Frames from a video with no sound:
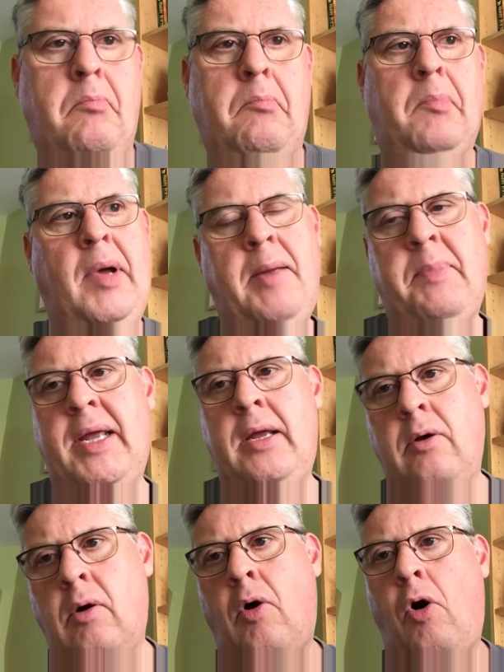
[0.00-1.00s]

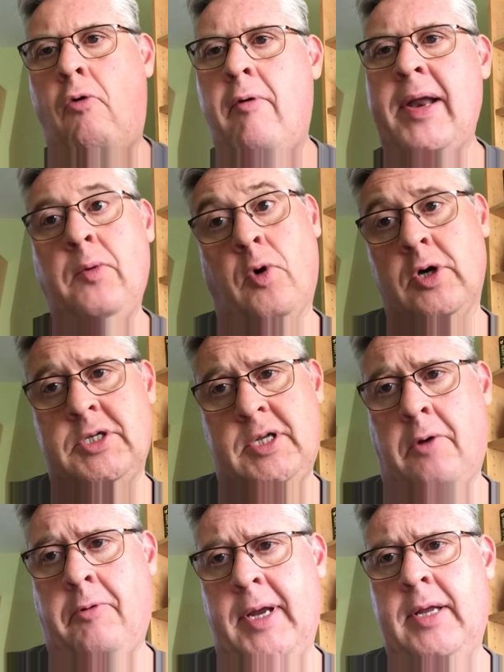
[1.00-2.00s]
maybe already watched
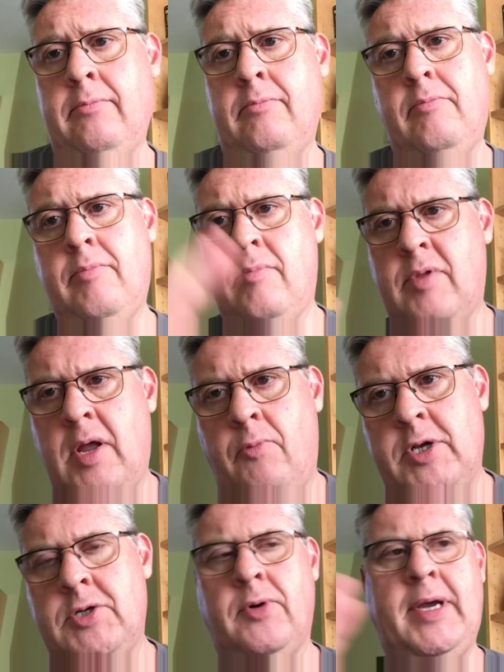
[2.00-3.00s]
The Queen, so
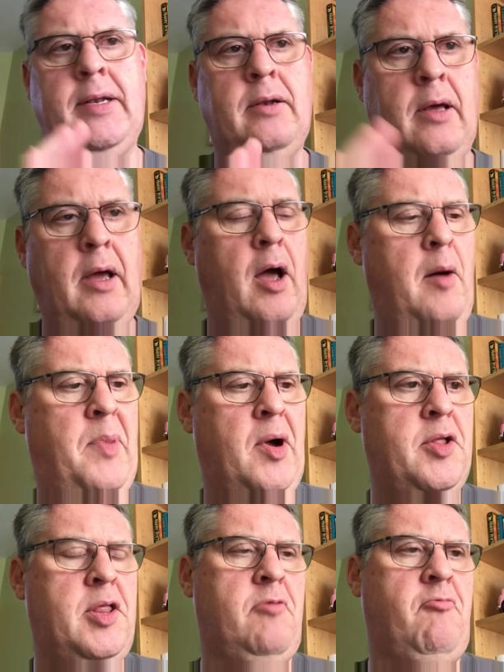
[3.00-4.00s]
we're talking like half past